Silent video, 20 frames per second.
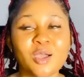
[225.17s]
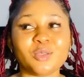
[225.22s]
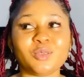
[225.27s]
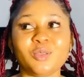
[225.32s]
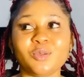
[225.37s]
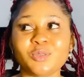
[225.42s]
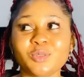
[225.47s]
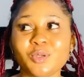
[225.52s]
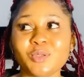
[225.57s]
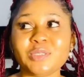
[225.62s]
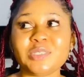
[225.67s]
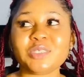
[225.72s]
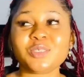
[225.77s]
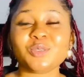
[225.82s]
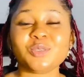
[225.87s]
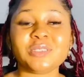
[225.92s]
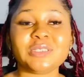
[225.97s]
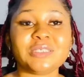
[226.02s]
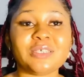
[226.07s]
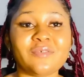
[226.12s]
Dr.
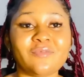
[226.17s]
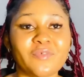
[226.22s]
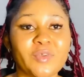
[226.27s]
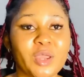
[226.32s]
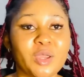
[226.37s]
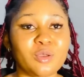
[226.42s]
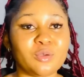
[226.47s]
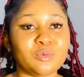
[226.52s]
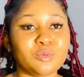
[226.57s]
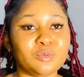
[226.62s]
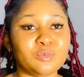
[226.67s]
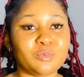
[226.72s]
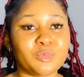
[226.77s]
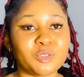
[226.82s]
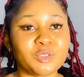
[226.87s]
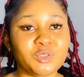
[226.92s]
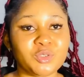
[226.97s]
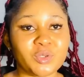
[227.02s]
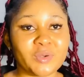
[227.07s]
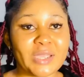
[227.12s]
Teal's is a very good
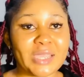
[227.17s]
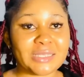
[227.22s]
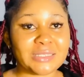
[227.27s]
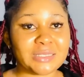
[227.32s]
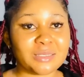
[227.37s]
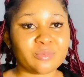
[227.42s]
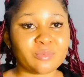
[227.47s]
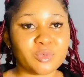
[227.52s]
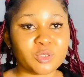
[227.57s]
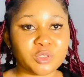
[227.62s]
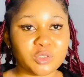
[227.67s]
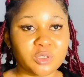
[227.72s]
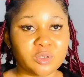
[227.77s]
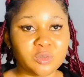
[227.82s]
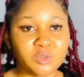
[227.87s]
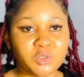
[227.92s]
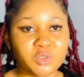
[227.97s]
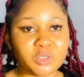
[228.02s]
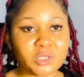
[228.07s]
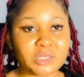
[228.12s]
moisturizing body
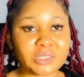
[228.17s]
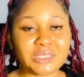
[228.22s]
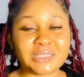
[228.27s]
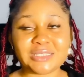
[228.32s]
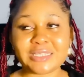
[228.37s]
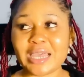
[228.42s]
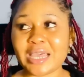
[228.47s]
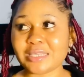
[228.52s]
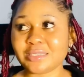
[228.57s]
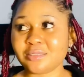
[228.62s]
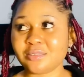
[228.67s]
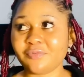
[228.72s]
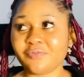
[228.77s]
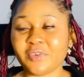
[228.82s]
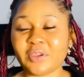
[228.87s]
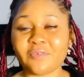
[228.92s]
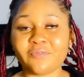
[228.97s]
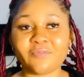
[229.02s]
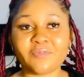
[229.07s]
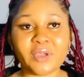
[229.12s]
lotion. It has
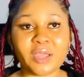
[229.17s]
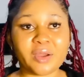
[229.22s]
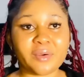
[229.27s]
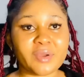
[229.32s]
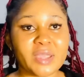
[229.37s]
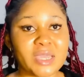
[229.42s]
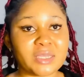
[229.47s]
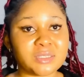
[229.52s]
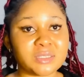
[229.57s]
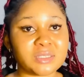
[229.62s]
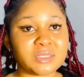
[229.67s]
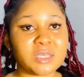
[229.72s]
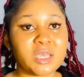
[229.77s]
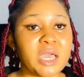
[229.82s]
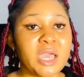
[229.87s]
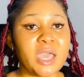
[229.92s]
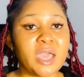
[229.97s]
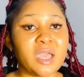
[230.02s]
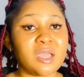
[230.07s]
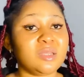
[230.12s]
different variants.
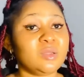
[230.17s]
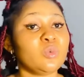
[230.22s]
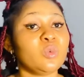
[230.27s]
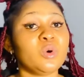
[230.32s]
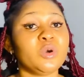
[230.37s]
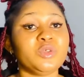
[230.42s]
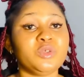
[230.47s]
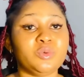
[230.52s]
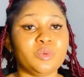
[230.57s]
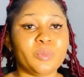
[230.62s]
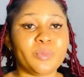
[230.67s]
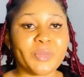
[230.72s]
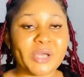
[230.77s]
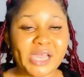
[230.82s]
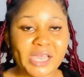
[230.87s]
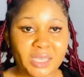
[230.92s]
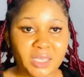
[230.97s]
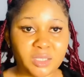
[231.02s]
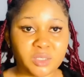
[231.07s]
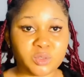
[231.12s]
Anyone you
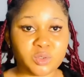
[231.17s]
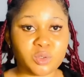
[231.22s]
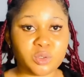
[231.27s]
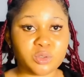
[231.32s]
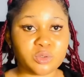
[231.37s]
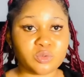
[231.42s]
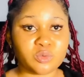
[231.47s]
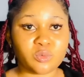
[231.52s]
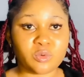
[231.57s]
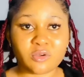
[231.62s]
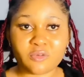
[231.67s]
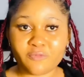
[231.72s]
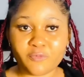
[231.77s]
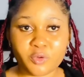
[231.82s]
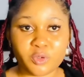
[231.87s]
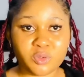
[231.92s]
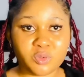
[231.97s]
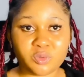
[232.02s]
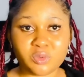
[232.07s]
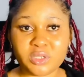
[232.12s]
buy is going to work
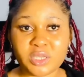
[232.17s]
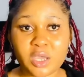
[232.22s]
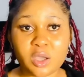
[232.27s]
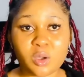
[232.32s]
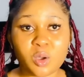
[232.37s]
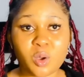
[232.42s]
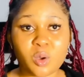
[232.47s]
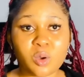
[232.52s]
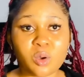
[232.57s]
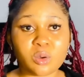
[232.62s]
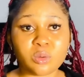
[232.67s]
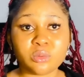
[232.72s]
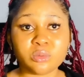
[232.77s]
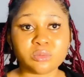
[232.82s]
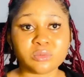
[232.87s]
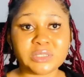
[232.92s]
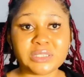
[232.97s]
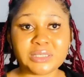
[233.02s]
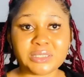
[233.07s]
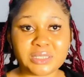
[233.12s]
for you. They are
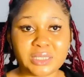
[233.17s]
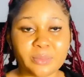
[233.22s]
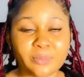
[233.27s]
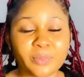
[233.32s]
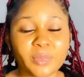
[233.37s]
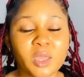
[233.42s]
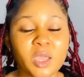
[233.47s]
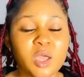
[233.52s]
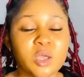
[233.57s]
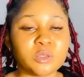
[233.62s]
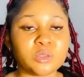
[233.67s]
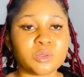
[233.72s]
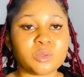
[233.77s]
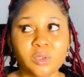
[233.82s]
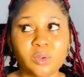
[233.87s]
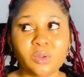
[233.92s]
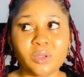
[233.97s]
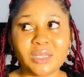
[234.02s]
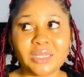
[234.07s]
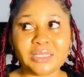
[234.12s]
all the same. So
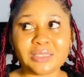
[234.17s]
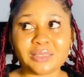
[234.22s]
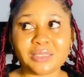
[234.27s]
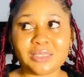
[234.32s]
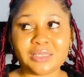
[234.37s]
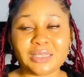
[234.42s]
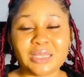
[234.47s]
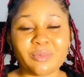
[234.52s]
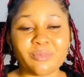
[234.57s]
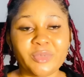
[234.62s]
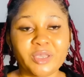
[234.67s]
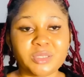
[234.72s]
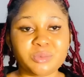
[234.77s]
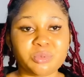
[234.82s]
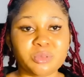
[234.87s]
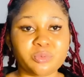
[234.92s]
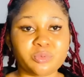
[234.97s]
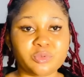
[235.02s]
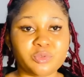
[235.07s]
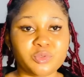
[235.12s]
only thing that makes
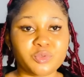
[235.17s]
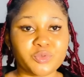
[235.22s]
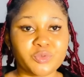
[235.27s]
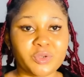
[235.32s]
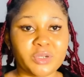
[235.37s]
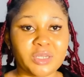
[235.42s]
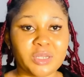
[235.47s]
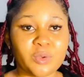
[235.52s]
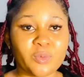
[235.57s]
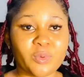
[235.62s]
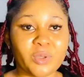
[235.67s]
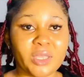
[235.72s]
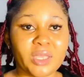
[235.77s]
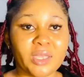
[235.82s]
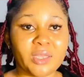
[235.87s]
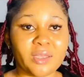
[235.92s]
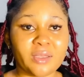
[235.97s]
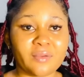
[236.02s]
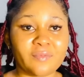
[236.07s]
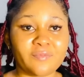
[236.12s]
people to run away
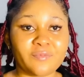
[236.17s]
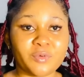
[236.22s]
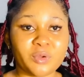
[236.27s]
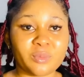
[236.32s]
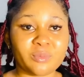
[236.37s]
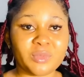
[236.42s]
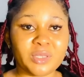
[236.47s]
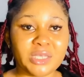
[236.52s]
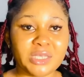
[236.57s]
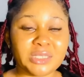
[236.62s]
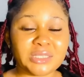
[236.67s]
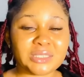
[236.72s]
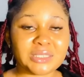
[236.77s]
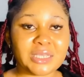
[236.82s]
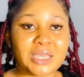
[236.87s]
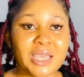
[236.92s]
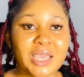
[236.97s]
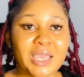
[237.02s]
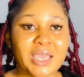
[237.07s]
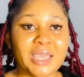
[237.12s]
from it
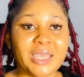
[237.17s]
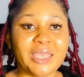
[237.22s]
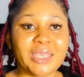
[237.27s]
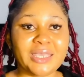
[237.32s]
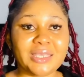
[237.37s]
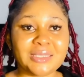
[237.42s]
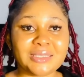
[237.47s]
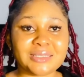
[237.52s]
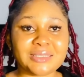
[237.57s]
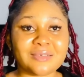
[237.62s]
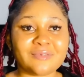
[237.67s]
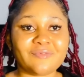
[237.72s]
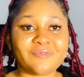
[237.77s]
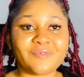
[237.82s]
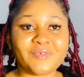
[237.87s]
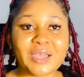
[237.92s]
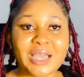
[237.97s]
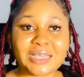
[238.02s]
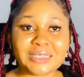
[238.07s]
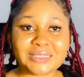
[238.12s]
is the
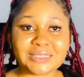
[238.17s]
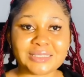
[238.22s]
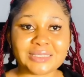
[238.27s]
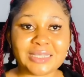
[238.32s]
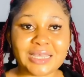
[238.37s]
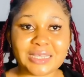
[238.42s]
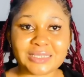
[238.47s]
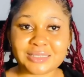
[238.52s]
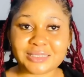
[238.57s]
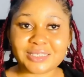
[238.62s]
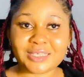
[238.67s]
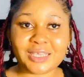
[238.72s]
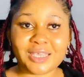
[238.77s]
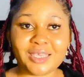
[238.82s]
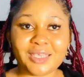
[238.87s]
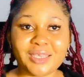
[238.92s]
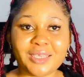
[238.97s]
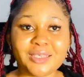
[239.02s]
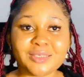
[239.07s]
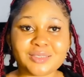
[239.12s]
fact that
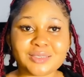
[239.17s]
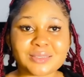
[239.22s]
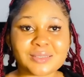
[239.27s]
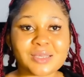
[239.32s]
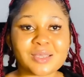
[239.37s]
it